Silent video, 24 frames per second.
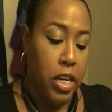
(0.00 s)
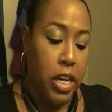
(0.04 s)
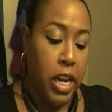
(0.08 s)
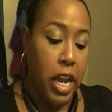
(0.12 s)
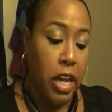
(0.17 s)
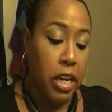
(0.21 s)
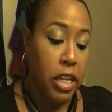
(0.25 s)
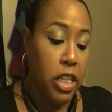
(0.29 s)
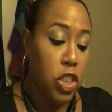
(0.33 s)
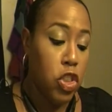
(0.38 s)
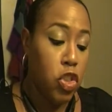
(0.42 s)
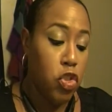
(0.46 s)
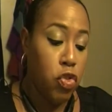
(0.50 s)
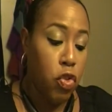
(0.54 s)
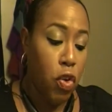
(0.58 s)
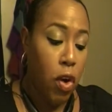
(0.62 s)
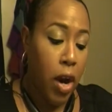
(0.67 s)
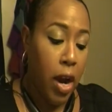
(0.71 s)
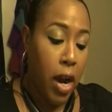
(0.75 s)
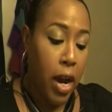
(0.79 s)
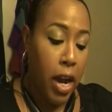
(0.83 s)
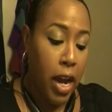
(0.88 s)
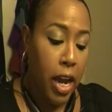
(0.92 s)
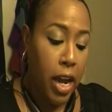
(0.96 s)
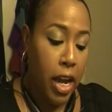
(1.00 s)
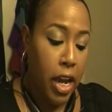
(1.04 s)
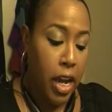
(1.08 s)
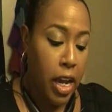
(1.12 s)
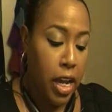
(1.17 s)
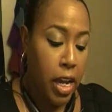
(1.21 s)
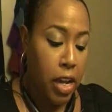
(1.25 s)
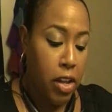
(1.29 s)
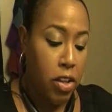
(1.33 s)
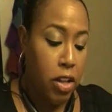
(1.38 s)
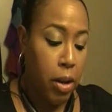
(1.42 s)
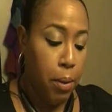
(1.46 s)
Now let's
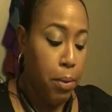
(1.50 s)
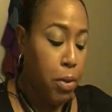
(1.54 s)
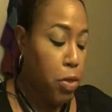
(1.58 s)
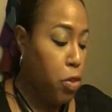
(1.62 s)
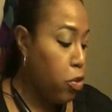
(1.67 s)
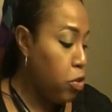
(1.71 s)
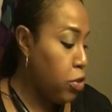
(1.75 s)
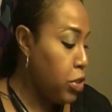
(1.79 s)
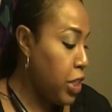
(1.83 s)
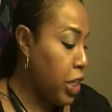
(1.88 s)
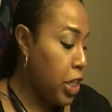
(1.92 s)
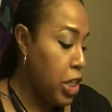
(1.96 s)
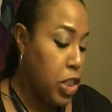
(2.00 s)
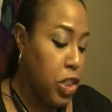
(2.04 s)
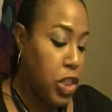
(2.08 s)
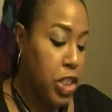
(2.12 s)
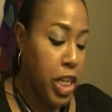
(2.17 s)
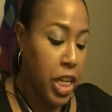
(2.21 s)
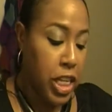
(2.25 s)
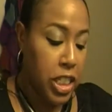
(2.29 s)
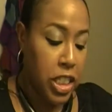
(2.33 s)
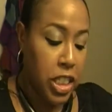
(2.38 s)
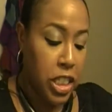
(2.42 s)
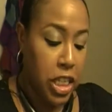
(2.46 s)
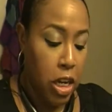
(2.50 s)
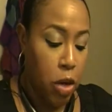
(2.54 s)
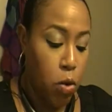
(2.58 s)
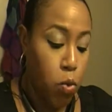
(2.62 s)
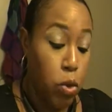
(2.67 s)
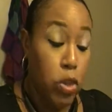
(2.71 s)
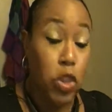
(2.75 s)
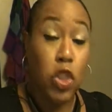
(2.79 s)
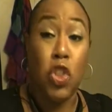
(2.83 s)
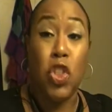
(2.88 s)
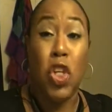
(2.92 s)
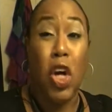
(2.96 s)
try number 13 Chestnut,
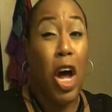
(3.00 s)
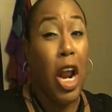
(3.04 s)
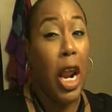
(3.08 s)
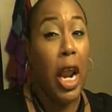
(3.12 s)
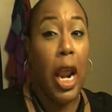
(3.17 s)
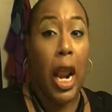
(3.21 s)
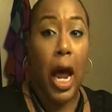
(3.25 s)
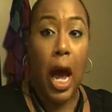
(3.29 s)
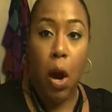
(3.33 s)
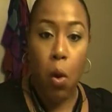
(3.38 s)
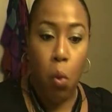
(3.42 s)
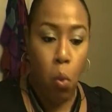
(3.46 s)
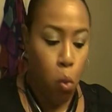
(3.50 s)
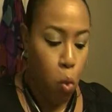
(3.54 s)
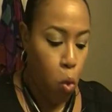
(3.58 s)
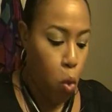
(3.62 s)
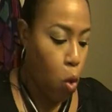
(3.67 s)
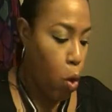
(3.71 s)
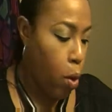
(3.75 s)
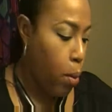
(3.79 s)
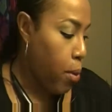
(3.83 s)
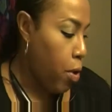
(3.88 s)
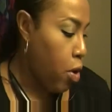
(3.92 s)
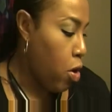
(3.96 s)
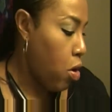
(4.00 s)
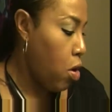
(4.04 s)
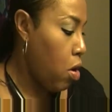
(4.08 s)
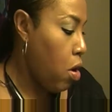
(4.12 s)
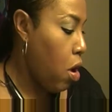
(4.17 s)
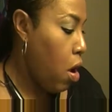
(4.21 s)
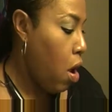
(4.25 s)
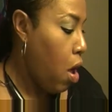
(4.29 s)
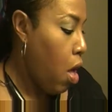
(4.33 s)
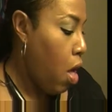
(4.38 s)
which is a lot warmer